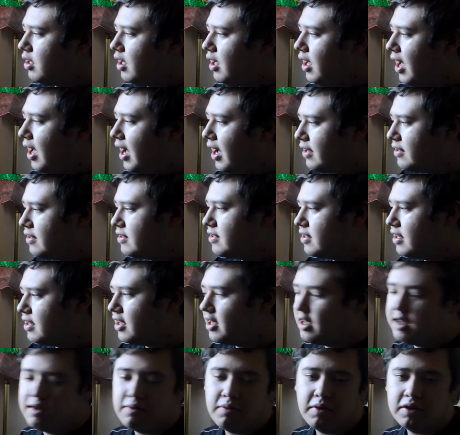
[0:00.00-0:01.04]
has
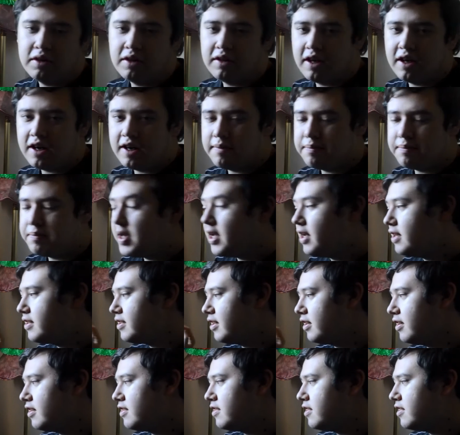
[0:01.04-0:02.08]
the 109 piece
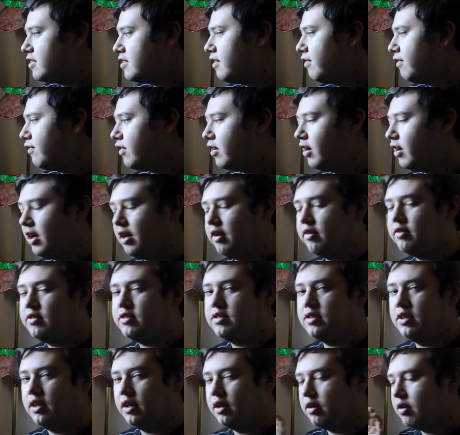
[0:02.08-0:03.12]
and the certificate out,
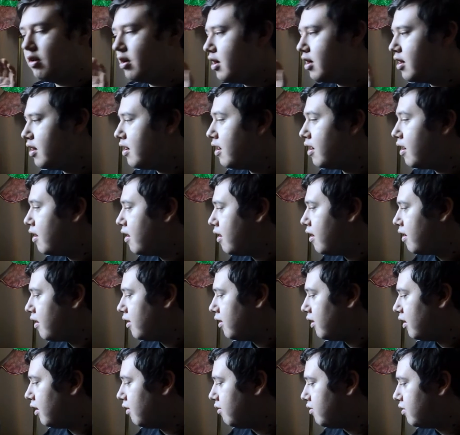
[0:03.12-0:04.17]
so
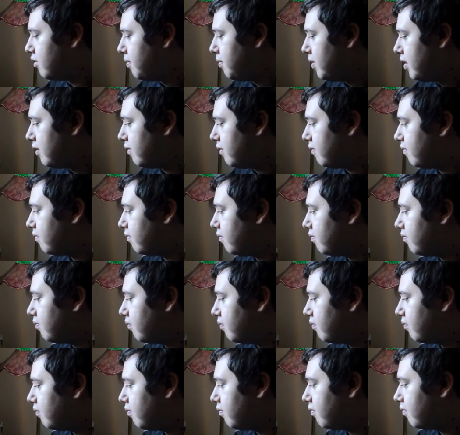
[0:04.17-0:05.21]
that was a bit,
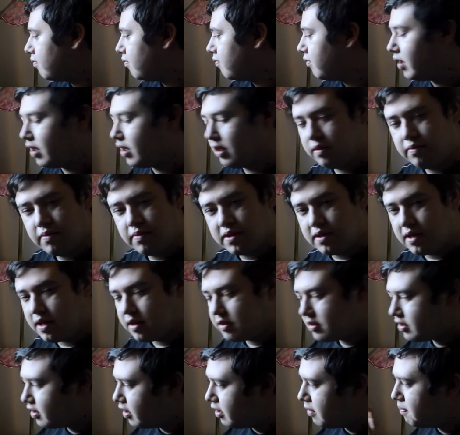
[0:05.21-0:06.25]
a bit
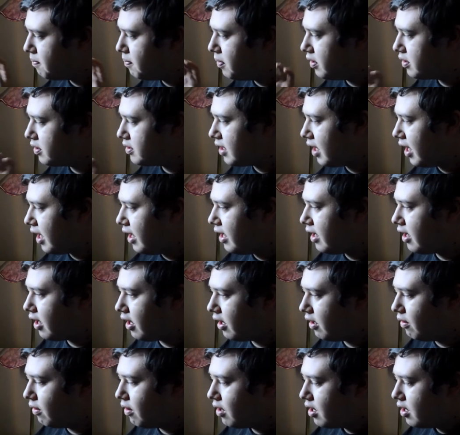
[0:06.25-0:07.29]
downside. But hey
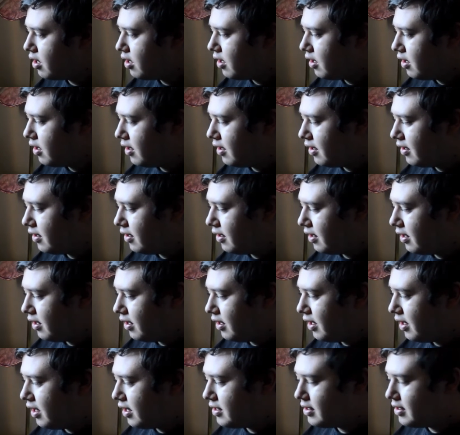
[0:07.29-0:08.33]
ho,
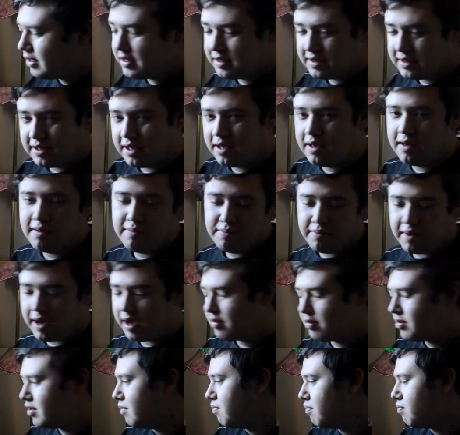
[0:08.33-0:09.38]
it is an
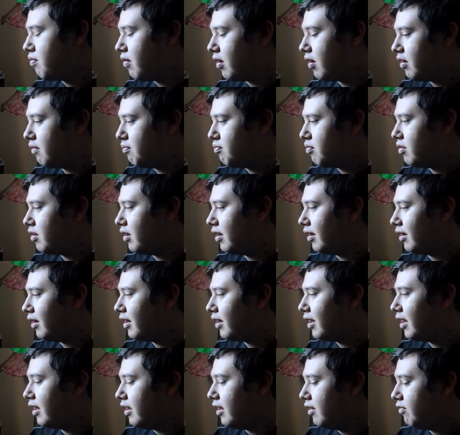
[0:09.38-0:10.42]
absolutely brilliant
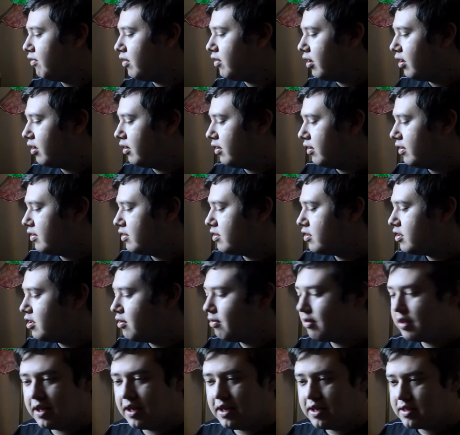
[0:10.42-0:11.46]
kit. You've got two
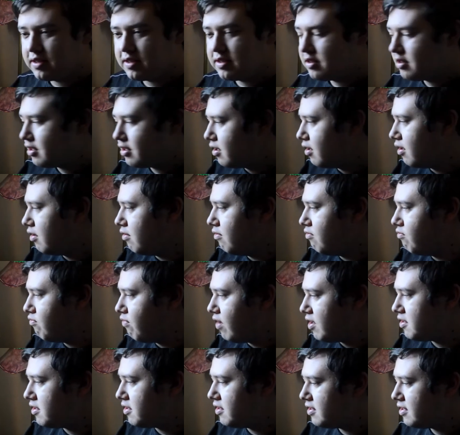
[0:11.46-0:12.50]
kits,
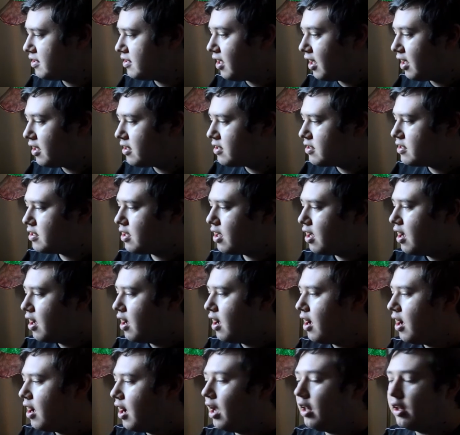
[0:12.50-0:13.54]
resin sets,
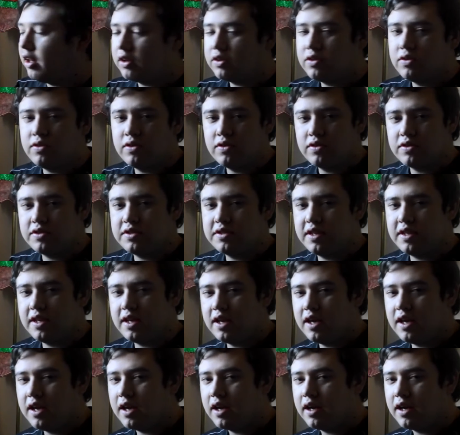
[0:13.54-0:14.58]
and of course
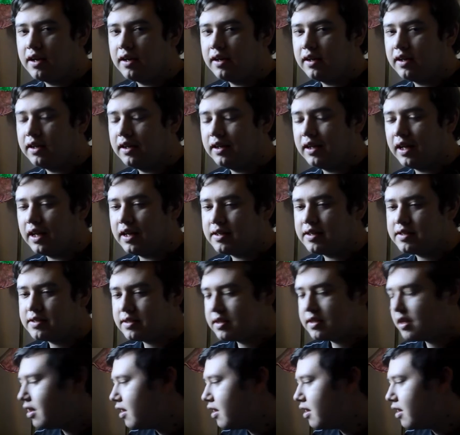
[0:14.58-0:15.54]
the glass.